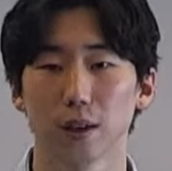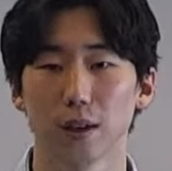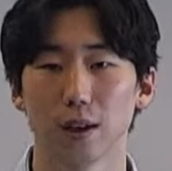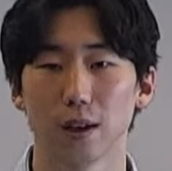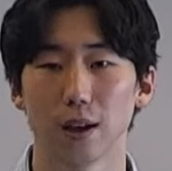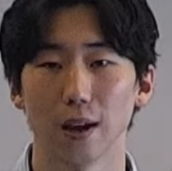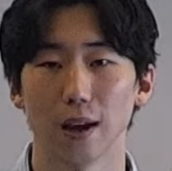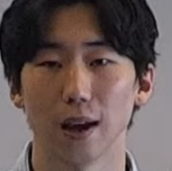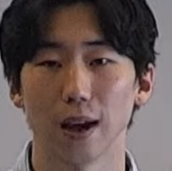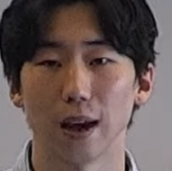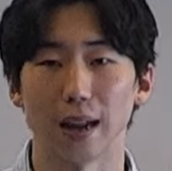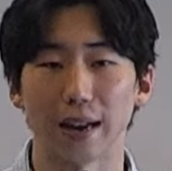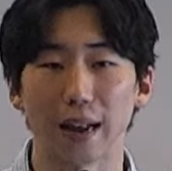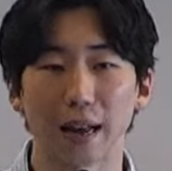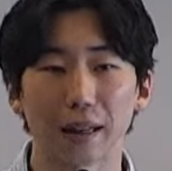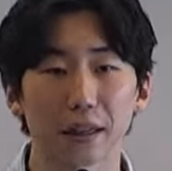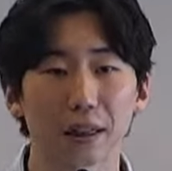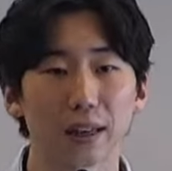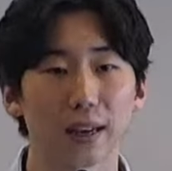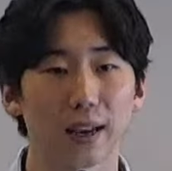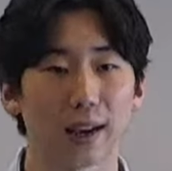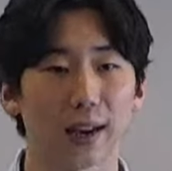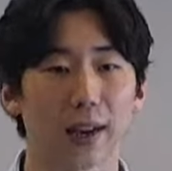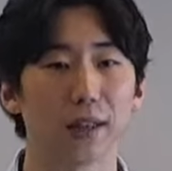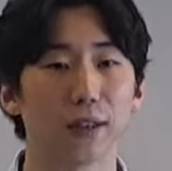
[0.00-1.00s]
And at the
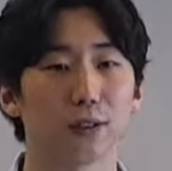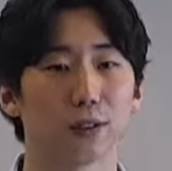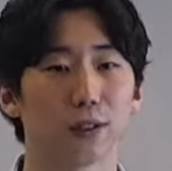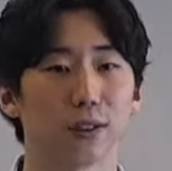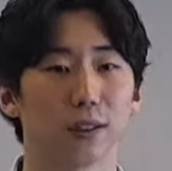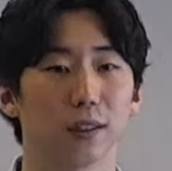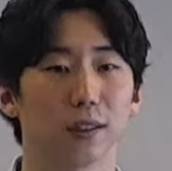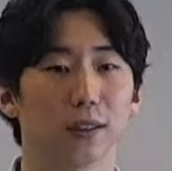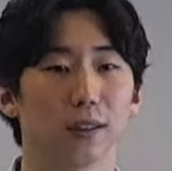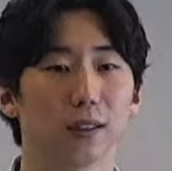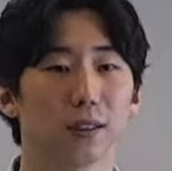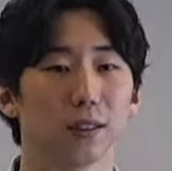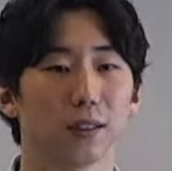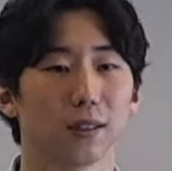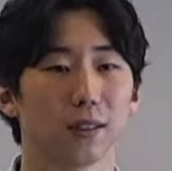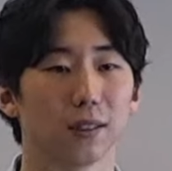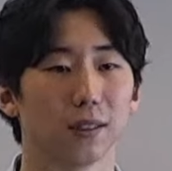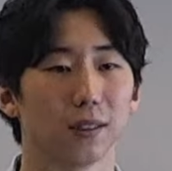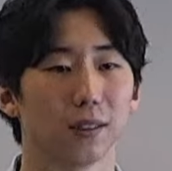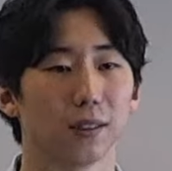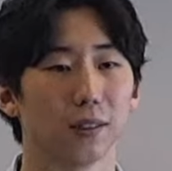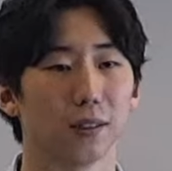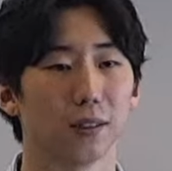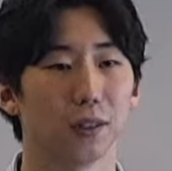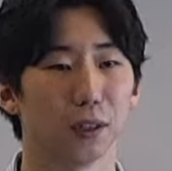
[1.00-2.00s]
entrance
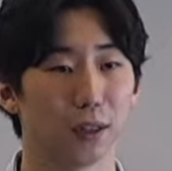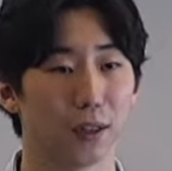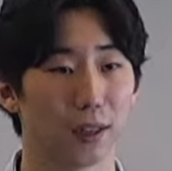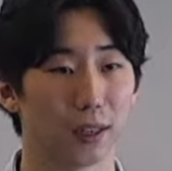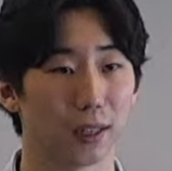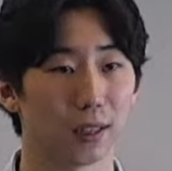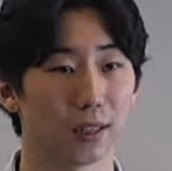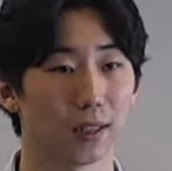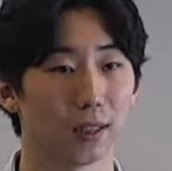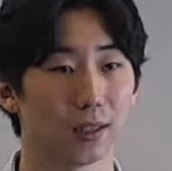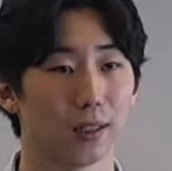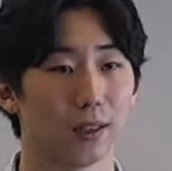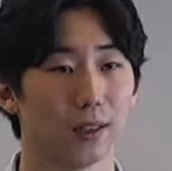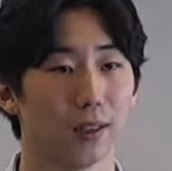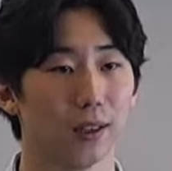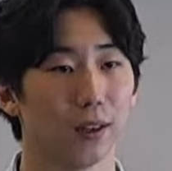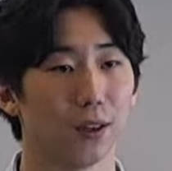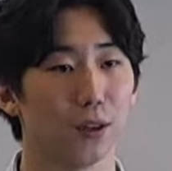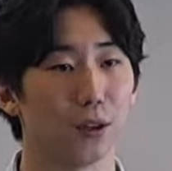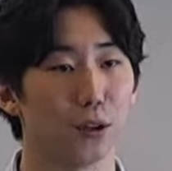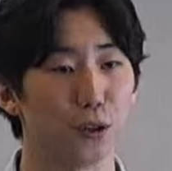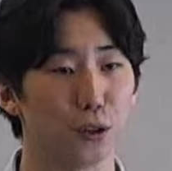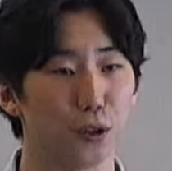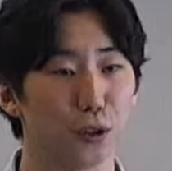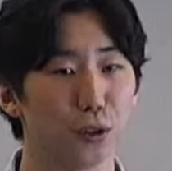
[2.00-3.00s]
to this
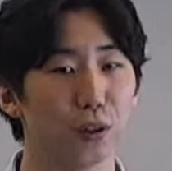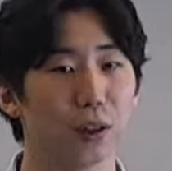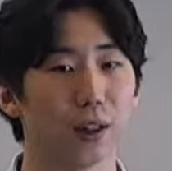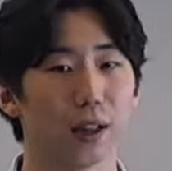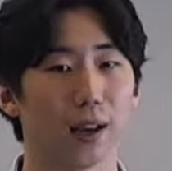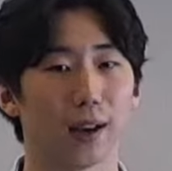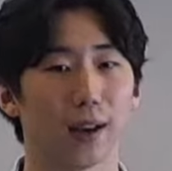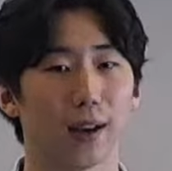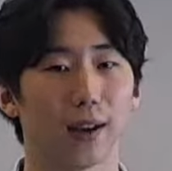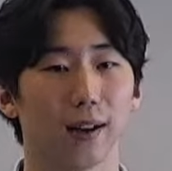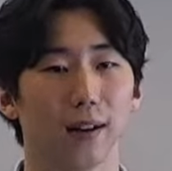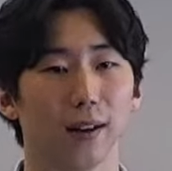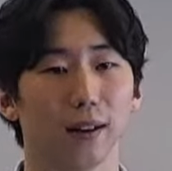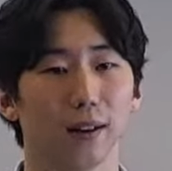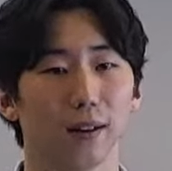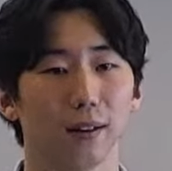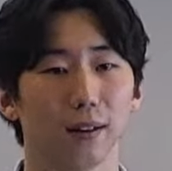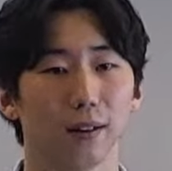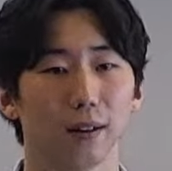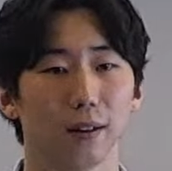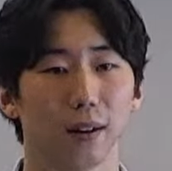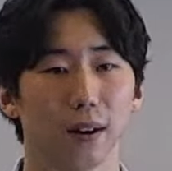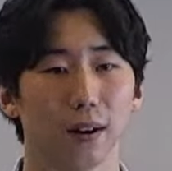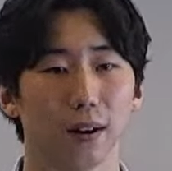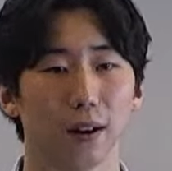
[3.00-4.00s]
new land,
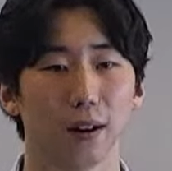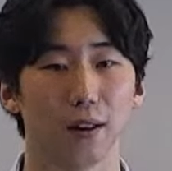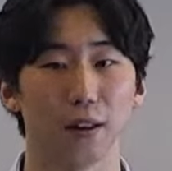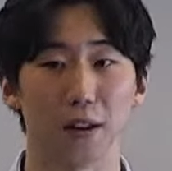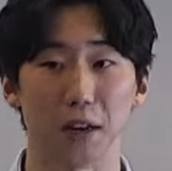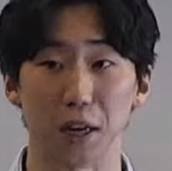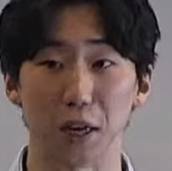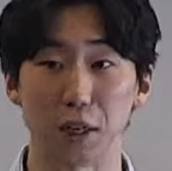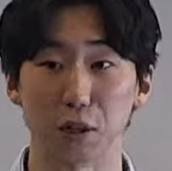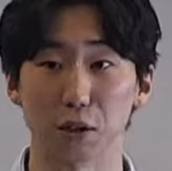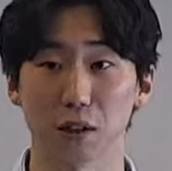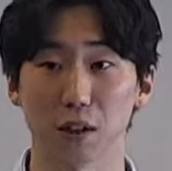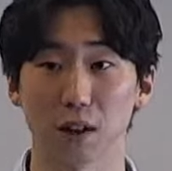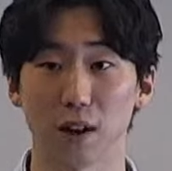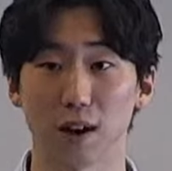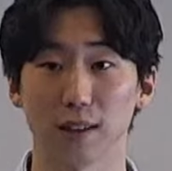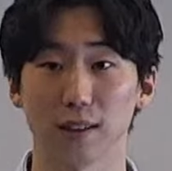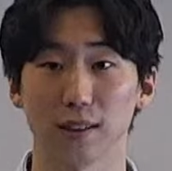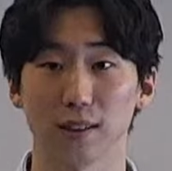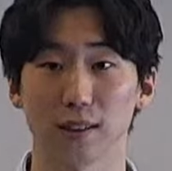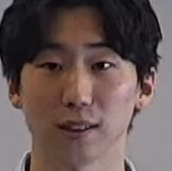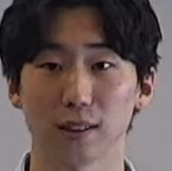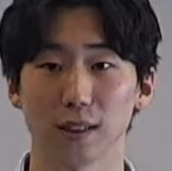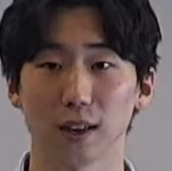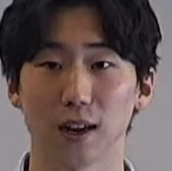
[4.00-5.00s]
the Israelites
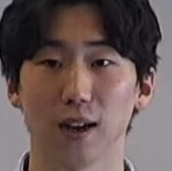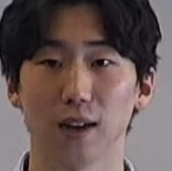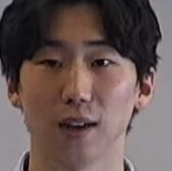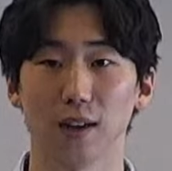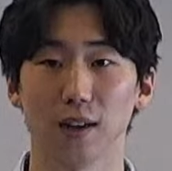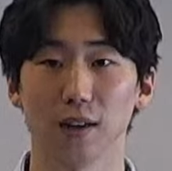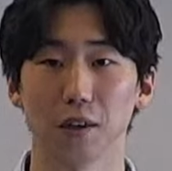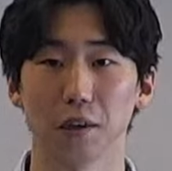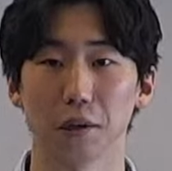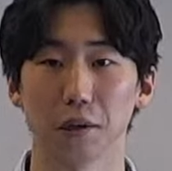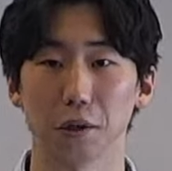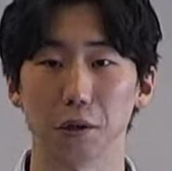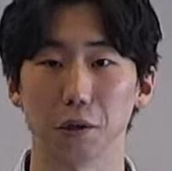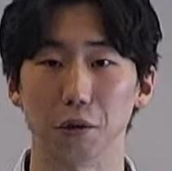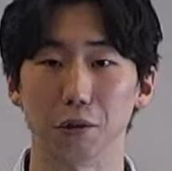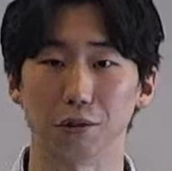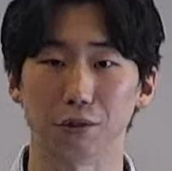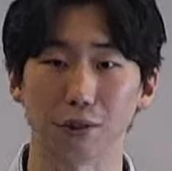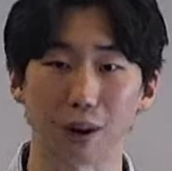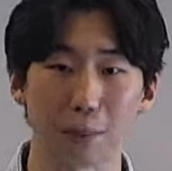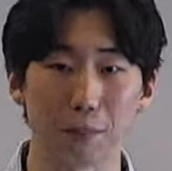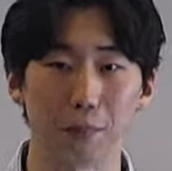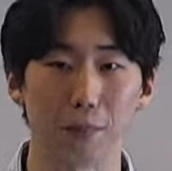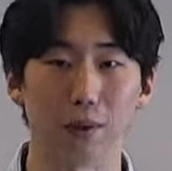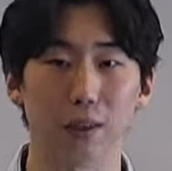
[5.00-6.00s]
start
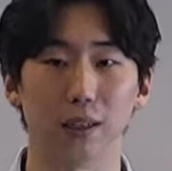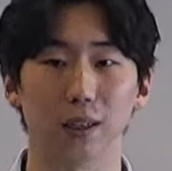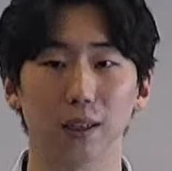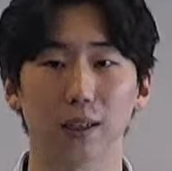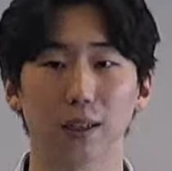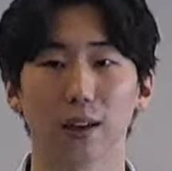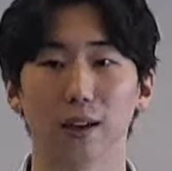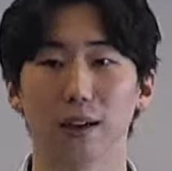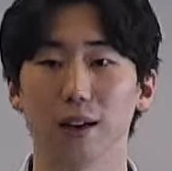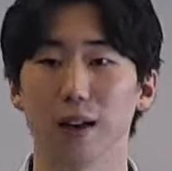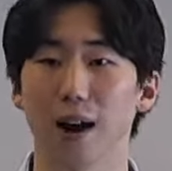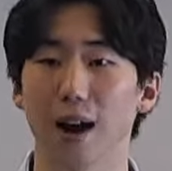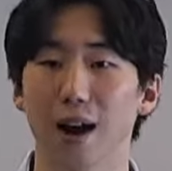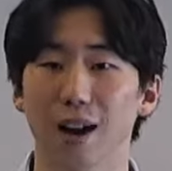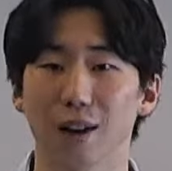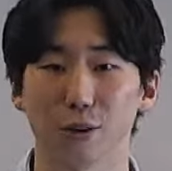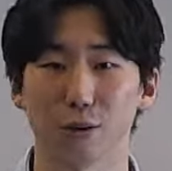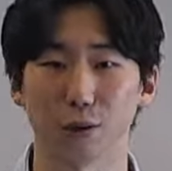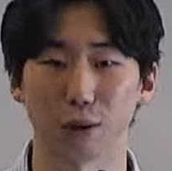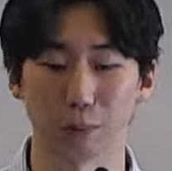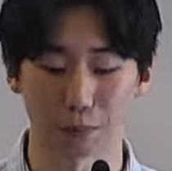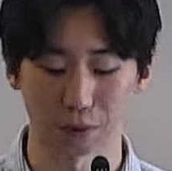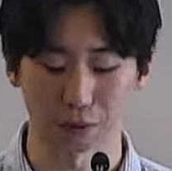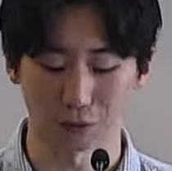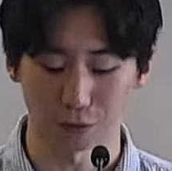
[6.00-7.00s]
grumbling and arguing
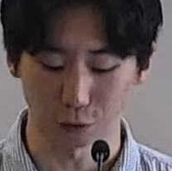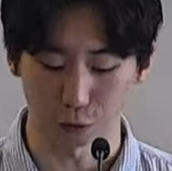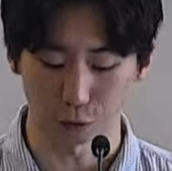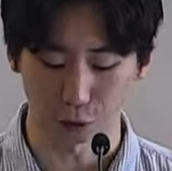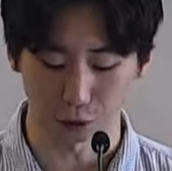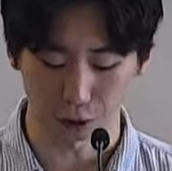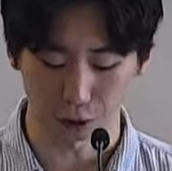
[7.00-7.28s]
before God.